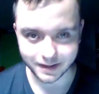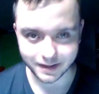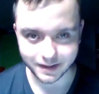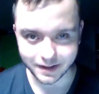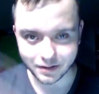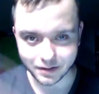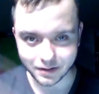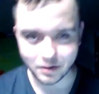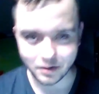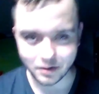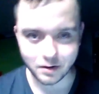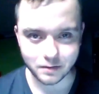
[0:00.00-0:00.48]

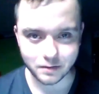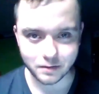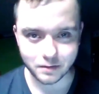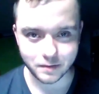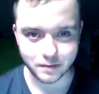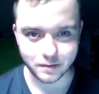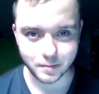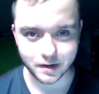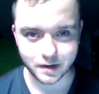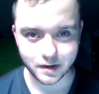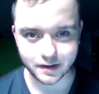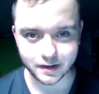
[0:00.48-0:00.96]
Hello,
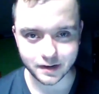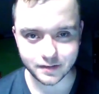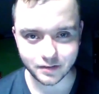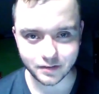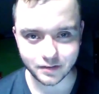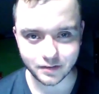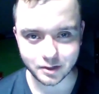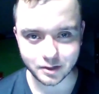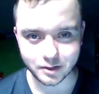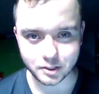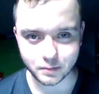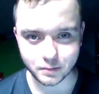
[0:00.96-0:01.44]
everybody. It's
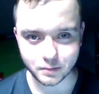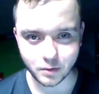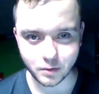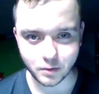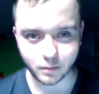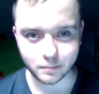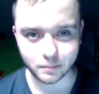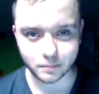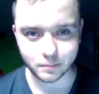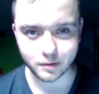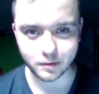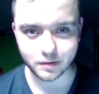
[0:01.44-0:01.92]
SLUSHIE, and
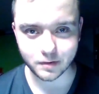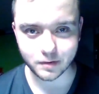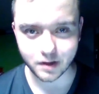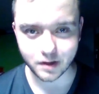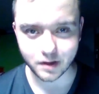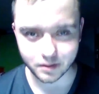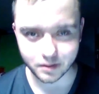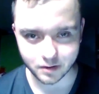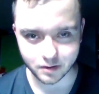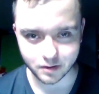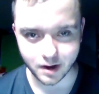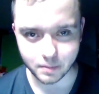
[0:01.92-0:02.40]
welcome to
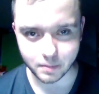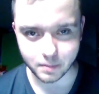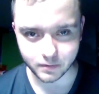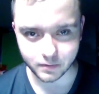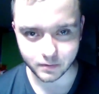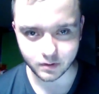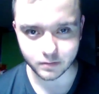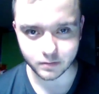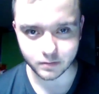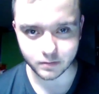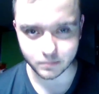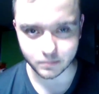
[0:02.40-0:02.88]
another
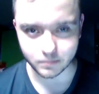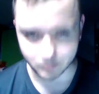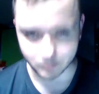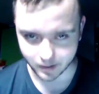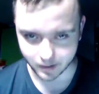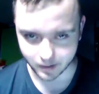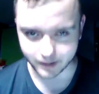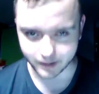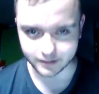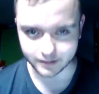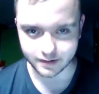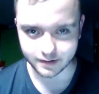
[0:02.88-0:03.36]
episode of
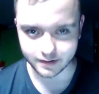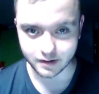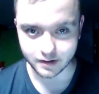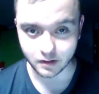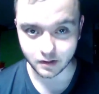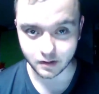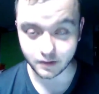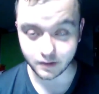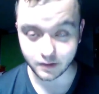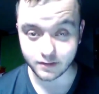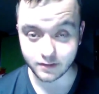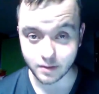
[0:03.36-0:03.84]
Ranked.
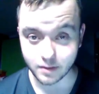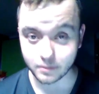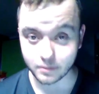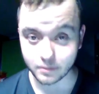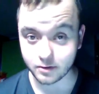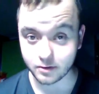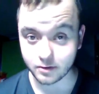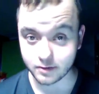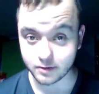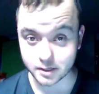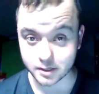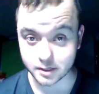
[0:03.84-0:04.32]
And this
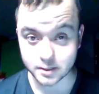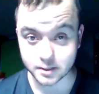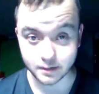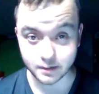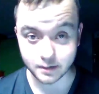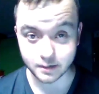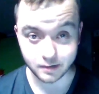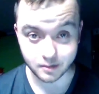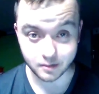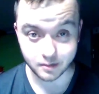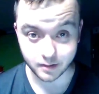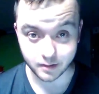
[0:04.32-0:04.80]
episode is actually
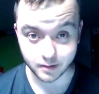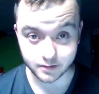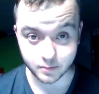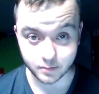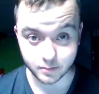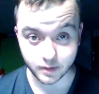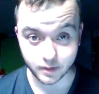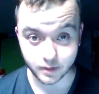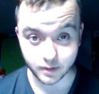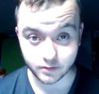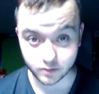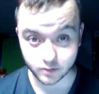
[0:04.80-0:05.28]
requested
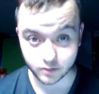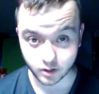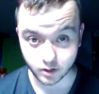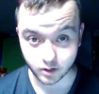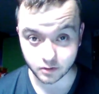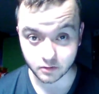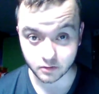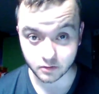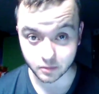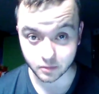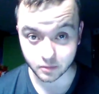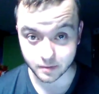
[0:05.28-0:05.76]
by STARR
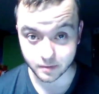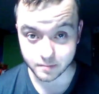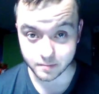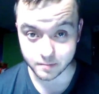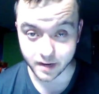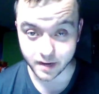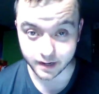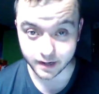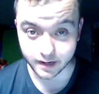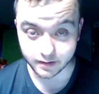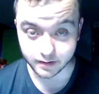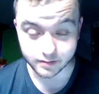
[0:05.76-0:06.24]
Slurpee
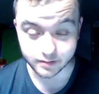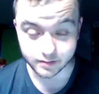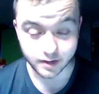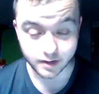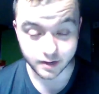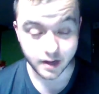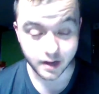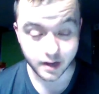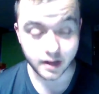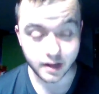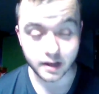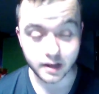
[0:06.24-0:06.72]
Maze.
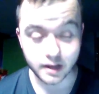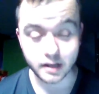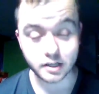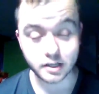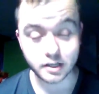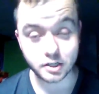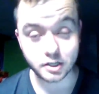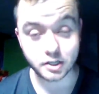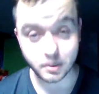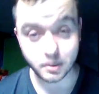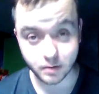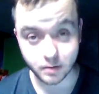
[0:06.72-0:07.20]

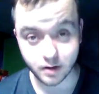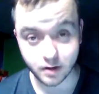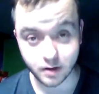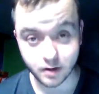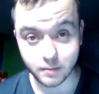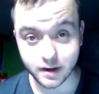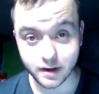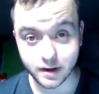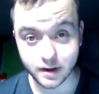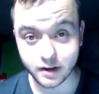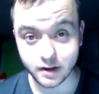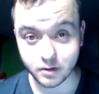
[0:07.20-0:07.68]
She wanted
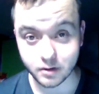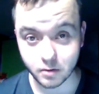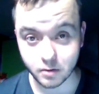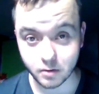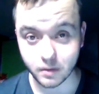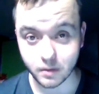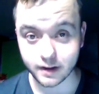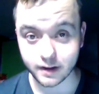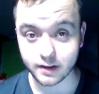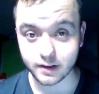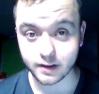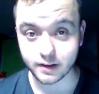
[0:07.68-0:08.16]
me to do a
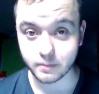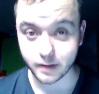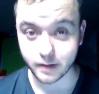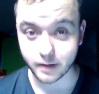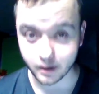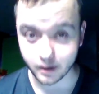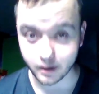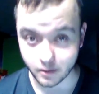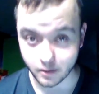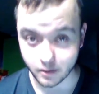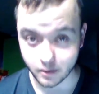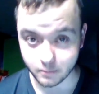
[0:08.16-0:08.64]
ranking of
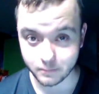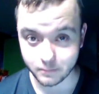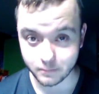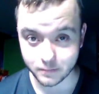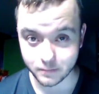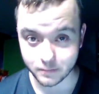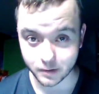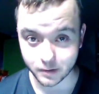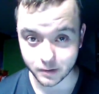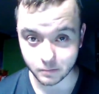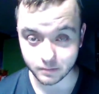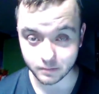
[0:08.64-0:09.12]
my own
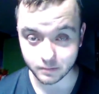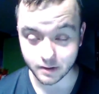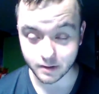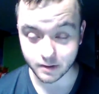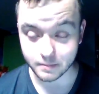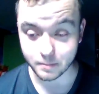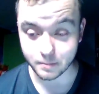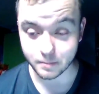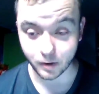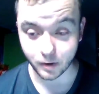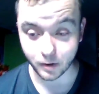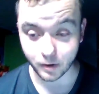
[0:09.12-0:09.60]
films. Now,
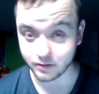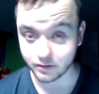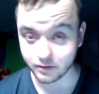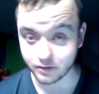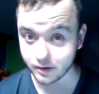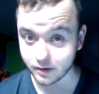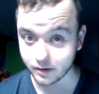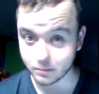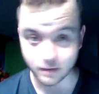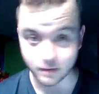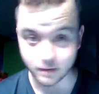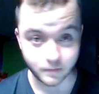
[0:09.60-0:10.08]
me
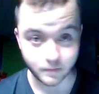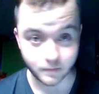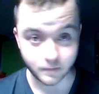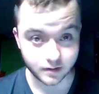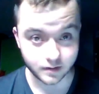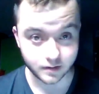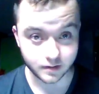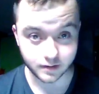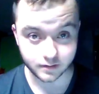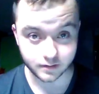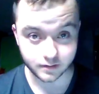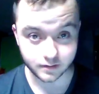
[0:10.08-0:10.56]
personally, I would have
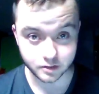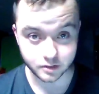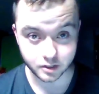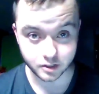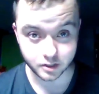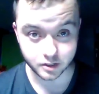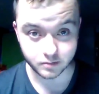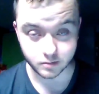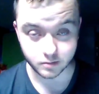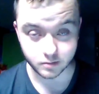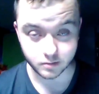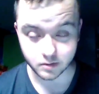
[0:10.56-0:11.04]
done this in
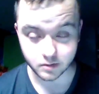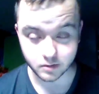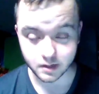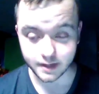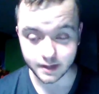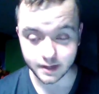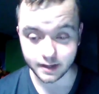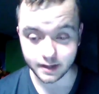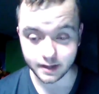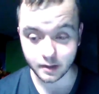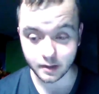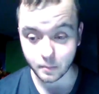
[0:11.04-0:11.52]
general,
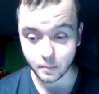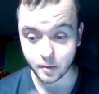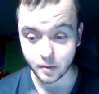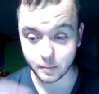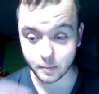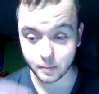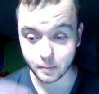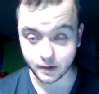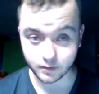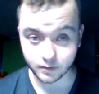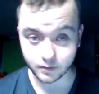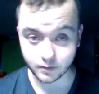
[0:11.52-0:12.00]

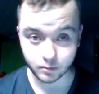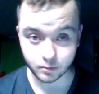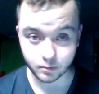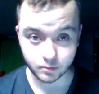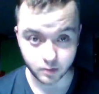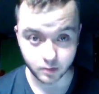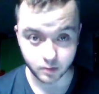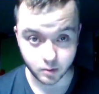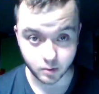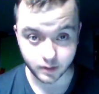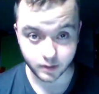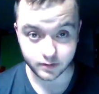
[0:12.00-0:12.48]
but because it was
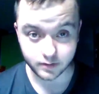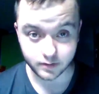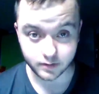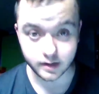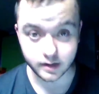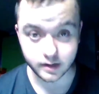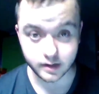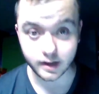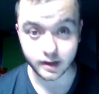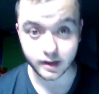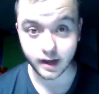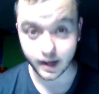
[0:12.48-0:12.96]

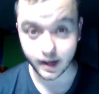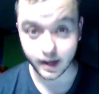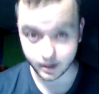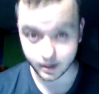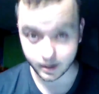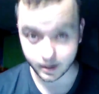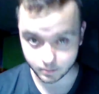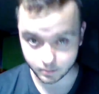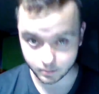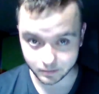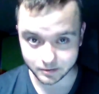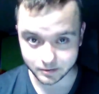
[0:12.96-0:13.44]
requested,
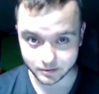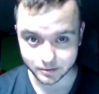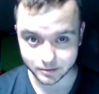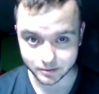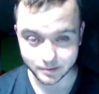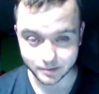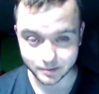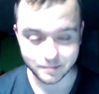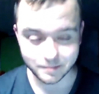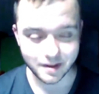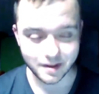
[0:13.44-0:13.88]
I will do it.